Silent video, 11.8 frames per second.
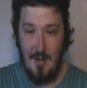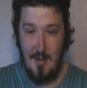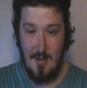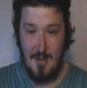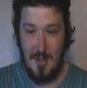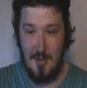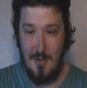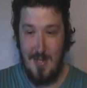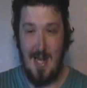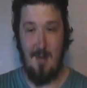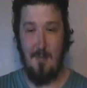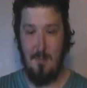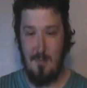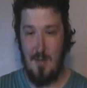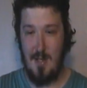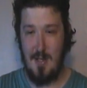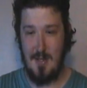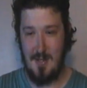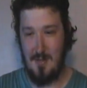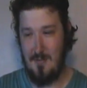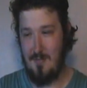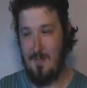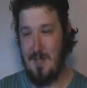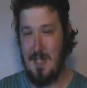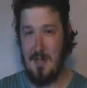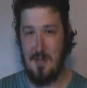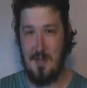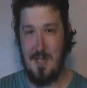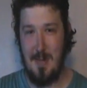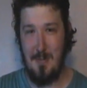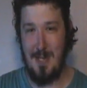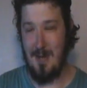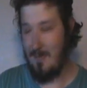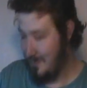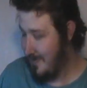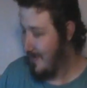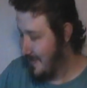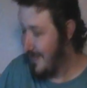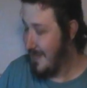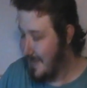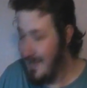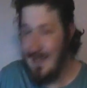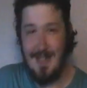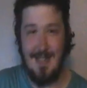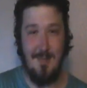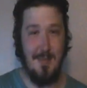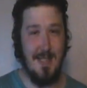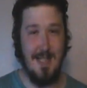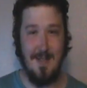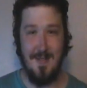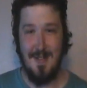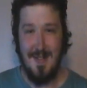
So yeah, so videos, get them now. And I'm done.